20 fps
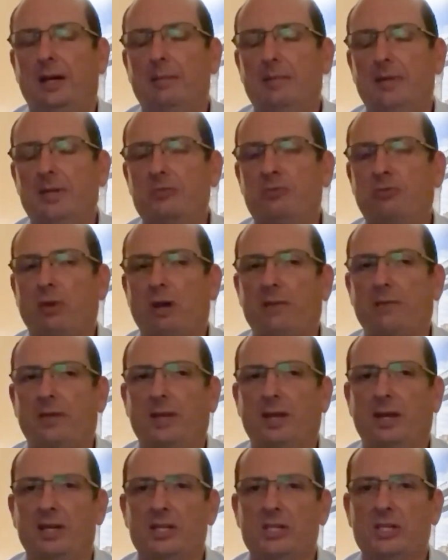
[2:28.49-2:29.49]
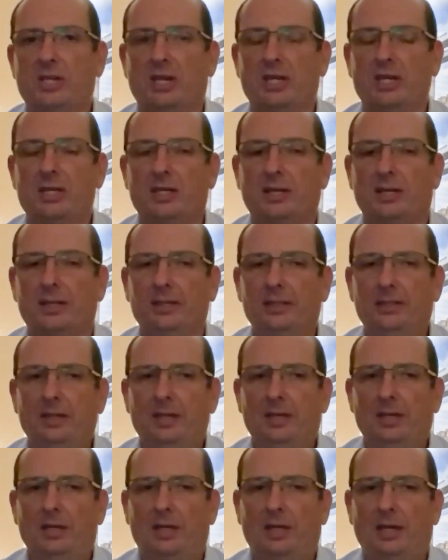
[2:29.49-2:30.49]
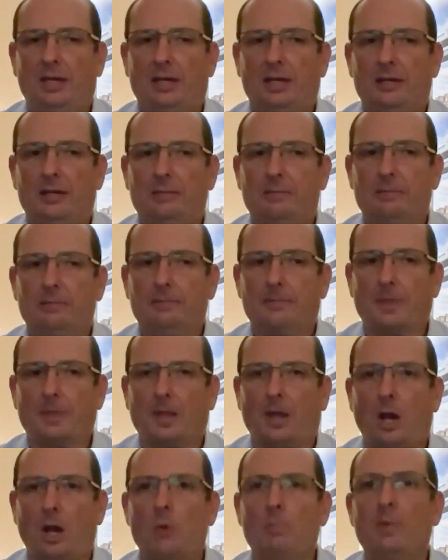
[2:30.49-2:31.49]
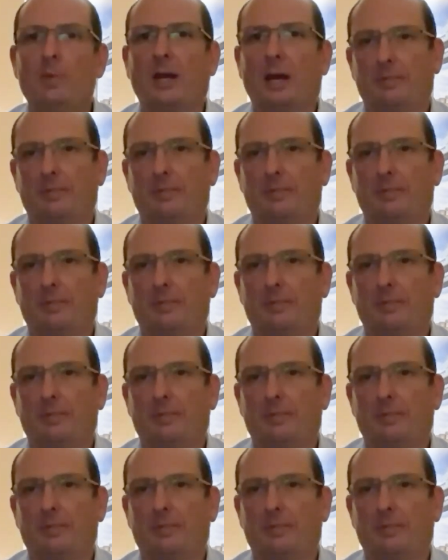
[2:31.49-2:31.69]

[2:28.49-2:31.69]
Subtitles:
He's driving an agenda, opening